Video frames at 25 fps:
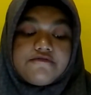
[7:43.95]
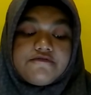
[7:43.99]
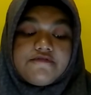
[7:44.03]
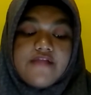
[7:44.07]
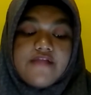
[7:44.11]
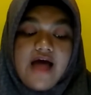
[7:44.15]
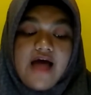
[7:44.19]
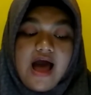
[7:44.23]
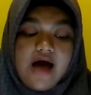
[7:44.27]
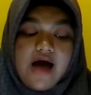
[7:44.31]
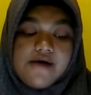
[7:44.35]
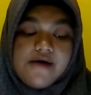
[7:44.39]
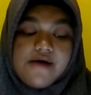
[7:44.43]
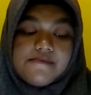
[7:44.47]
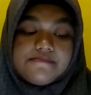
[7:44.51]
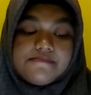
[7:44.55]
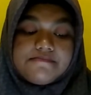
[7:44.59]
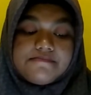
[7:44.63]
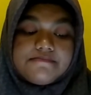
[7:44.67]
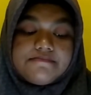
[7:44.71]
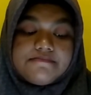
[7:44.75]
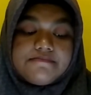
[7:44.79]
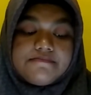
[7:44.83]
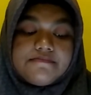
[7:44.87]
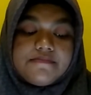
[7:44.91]
flout,
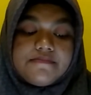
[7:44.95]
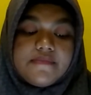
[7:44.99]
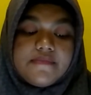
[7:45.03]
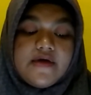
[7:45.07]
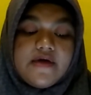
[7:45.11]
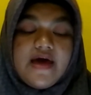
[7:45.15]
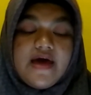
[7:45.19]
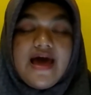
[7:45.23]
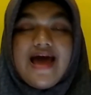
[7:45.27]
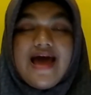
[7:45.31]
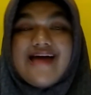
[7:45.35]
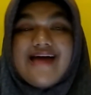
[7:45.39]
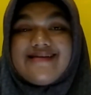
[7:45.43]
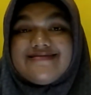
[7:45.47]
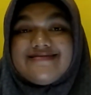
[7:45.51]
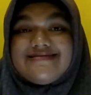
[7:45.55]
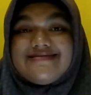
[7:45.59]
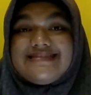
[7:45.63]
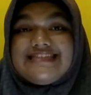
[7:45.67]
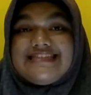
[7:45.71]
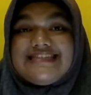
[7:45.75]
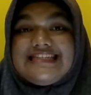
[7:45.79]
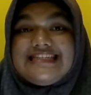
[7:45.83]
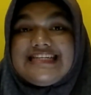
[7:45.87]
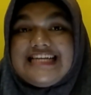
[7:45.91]

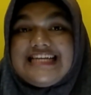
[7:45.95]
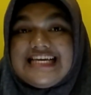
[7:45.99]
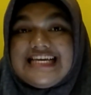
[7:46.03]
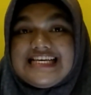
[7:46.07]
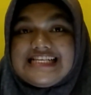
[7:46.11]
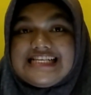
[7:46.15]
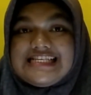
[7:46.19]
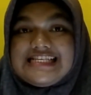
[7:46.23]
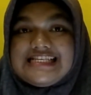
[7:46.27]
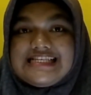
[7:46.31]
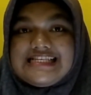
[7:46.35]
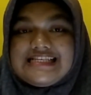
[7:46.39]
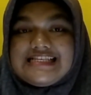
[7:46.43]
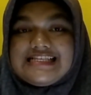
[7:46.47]
and this.